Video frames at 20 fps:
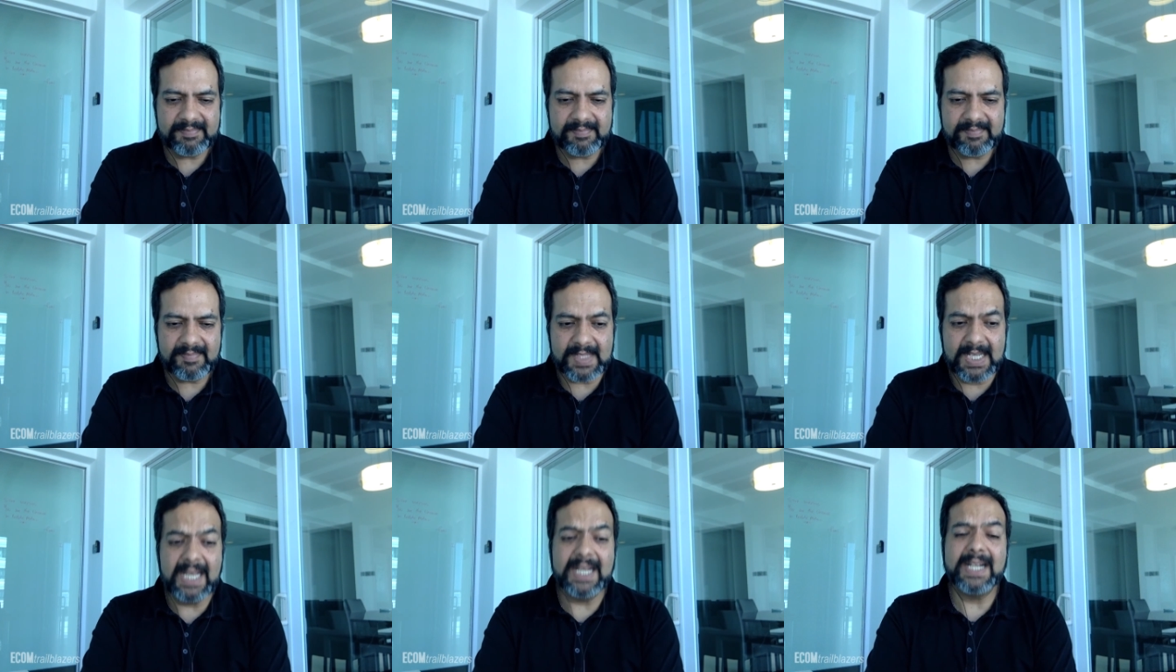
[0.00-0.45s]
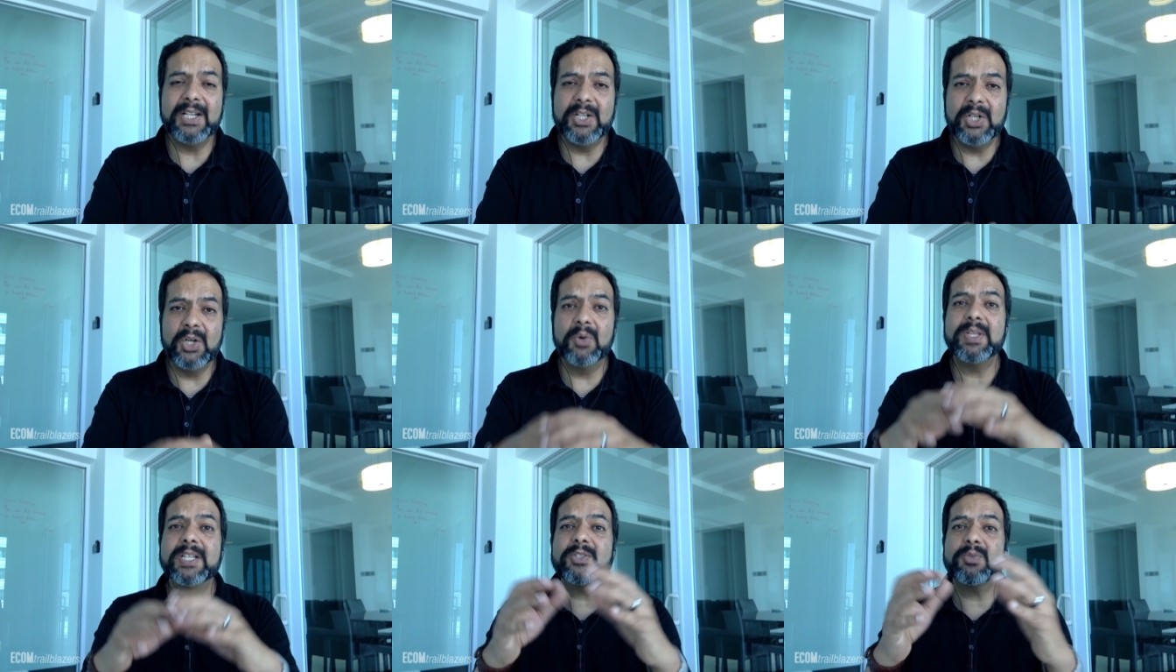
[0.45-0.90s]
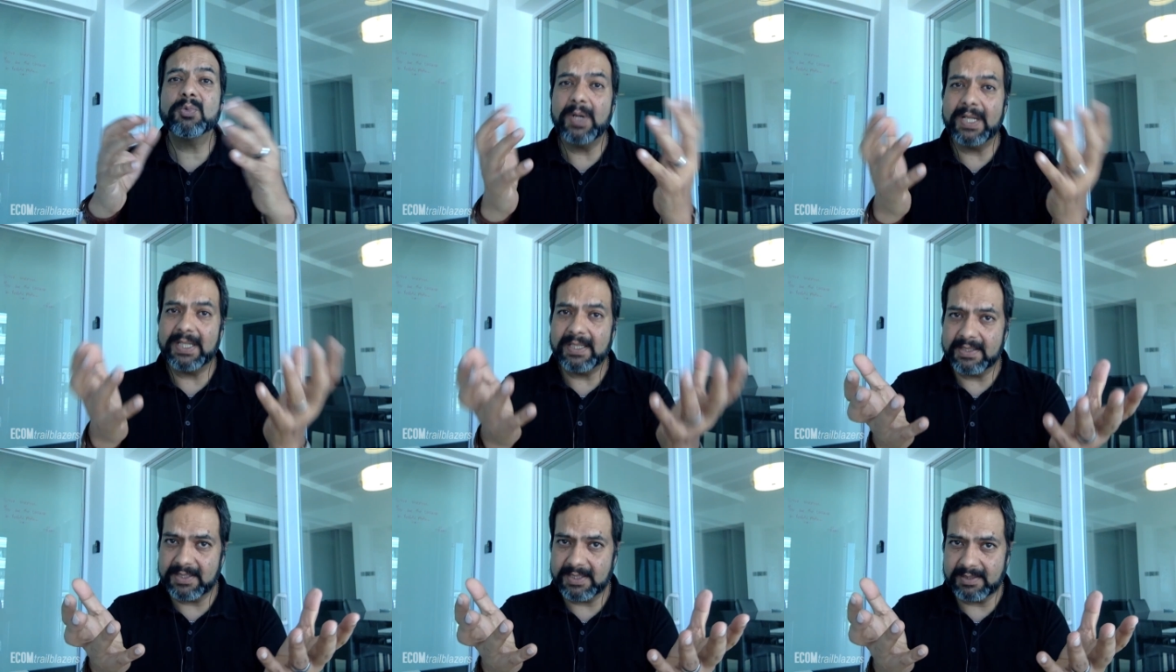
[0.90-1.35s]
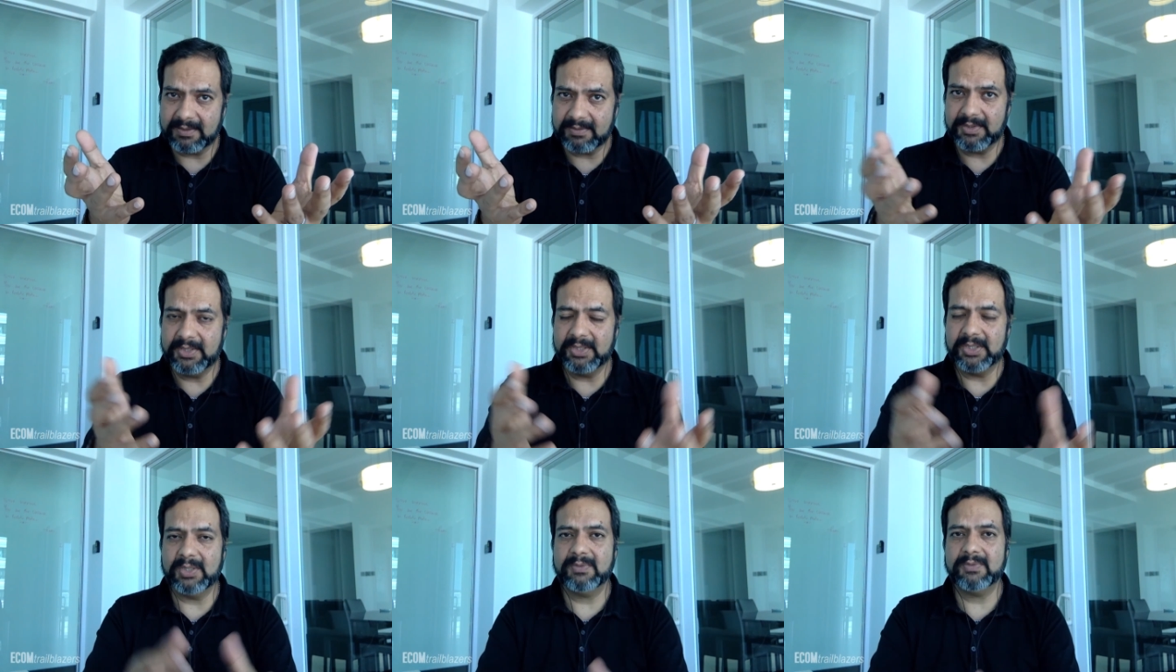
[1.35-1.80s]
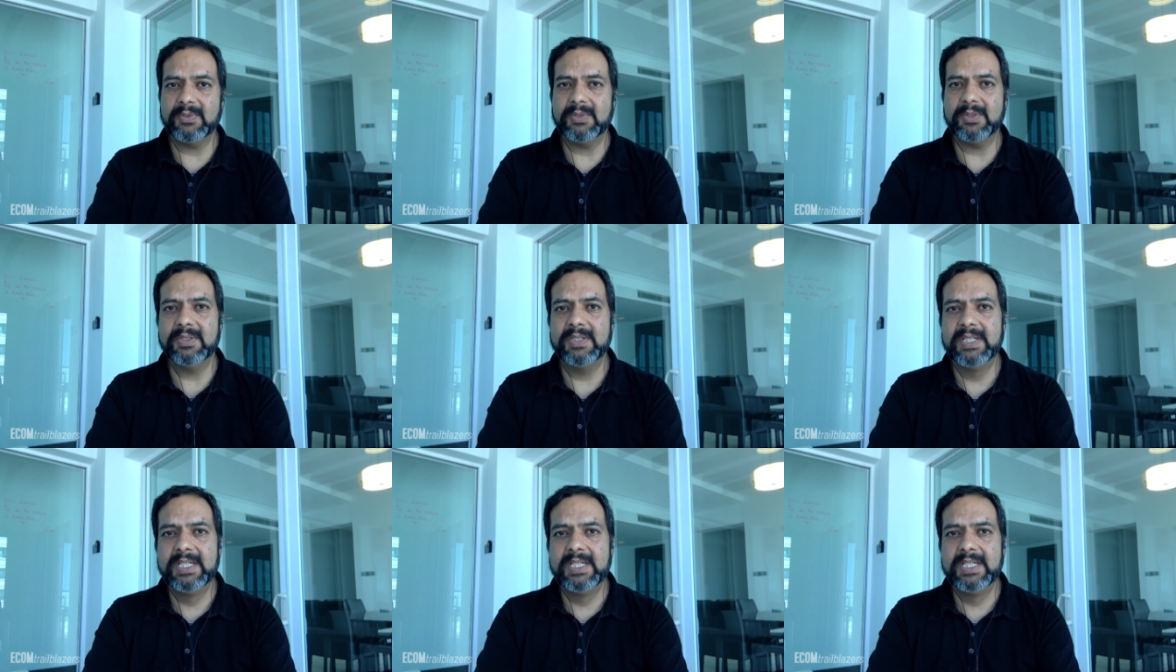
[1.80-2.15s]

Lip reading: And I know that's relative, you know, for